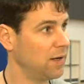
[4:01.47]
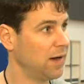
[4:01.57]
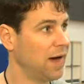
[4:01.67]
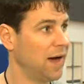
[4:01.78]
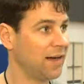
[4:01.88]

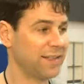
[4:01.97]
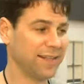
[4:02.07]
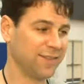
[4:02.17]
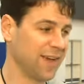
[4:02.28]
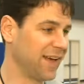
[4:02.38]

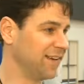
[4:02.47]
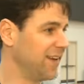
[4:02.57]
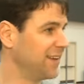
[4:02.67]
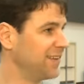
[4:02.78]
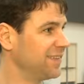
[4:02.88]
Not
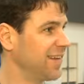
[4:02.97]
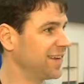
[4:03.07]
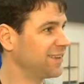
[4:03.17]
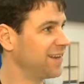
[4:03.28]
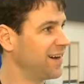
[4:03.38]
a
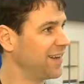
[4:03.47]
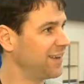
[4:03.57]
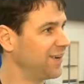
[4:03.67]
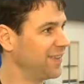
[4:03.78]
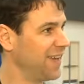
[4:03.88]
ton
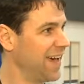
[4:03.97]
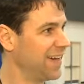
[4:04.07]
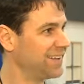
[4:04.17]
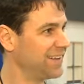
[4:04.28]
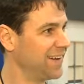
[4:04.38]
on
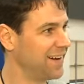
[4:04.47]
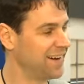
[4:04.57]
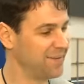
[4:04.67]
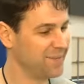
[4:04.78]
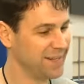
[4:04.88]
that.
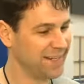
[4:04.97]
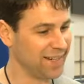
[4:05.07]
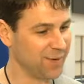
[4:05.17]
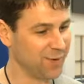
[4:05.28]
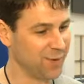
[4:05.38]

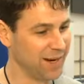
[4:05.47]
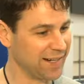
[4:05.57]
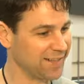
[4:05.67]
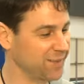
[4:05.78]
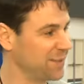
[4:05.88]

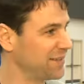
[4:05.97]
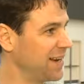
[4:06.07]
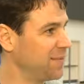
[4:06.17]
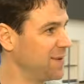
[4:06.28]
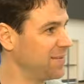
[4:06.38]
There must
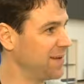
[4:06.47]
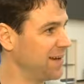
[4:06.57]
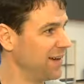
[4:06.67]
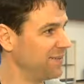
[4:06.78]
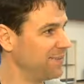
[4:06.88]
not have been
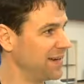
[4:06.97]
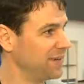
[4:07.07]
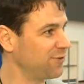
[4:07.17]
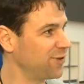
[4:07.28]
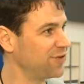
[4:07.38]
many
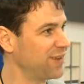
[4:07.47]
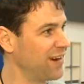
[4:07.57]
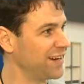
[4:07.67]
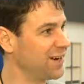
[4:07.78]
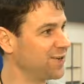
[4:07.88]
first year
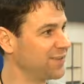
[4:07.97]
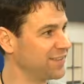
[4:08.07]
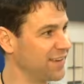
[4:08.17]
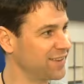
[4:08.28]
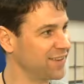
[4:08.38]
head coaches
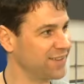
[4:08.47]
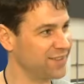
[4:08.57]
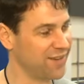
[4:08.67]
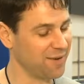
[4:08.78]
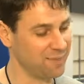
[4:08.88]
out there
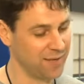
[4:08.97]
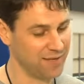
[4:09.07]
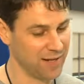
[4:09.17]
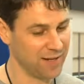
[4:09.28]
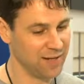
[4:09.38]
this year.
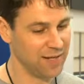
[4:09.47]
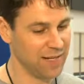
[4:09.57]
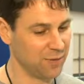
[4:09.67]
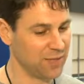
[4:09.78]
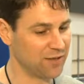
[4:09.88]
But
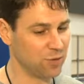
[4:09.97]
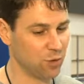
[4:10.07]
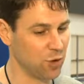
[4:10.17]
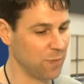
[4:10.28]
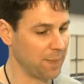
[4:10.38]
this
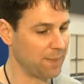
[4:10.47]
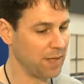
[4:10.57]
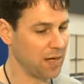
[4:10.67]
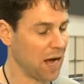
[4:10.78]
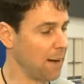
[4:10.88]
group,
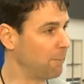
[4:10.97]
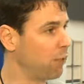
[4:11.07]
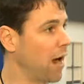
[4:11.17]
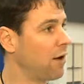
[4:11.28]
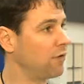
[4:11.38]
I'm
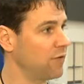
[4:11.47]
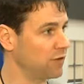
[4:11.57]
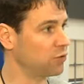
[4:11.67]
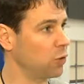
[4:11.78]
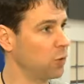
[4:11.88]
proud of
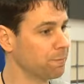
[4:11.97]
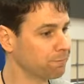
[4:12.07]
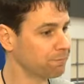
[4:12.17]
this group.